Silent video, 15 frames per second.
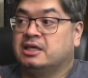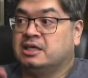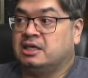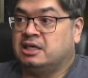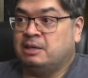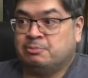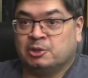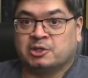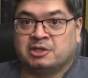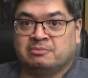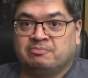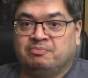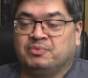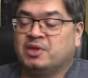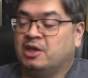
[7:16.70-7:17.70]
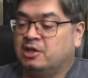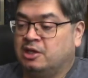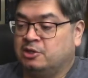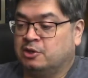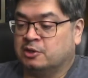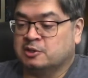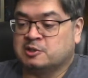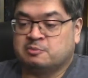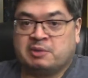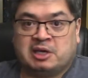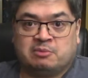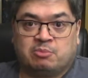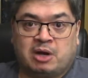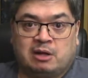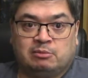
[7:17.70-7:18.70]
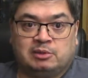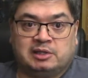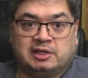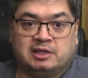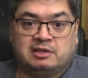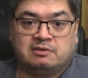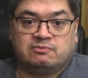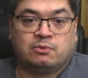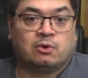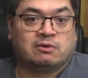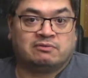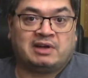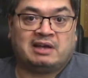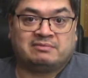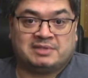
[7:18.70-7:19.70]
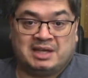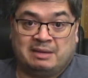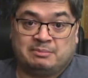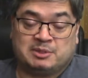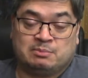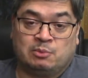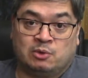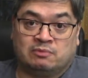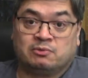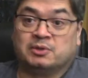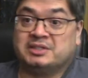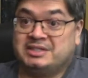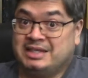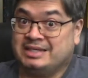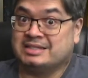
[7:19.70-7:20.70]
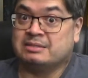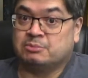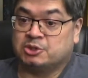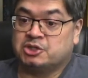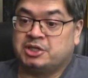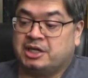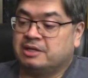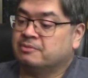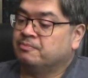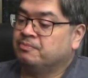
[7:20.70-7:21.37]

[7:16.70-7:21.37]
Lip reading: keep looking, and you're going to spend probably 4 or 5 times more for a decent machine.